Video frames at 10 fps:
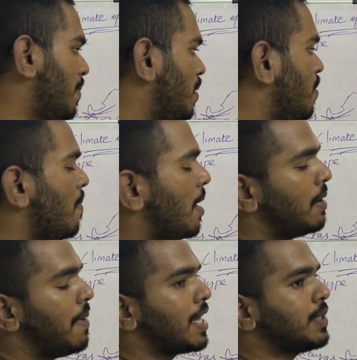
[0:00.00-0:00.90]
the minimum
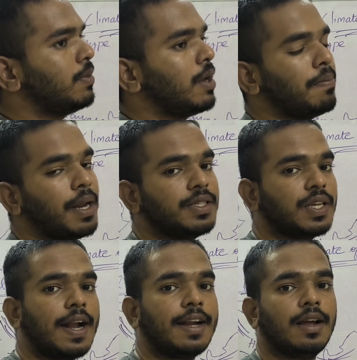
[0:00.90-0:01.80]
and the maximum
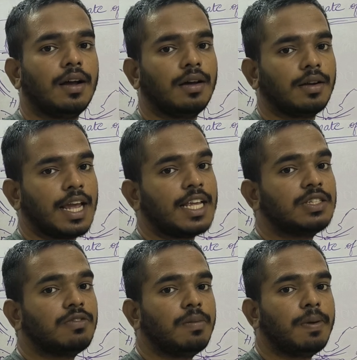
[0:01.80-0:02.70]
temperature and the
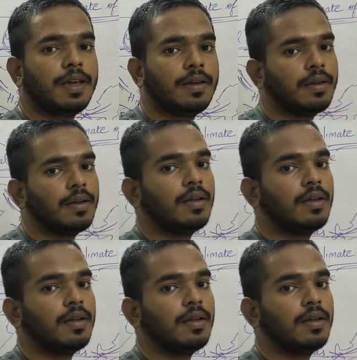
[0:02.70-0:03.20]
range will be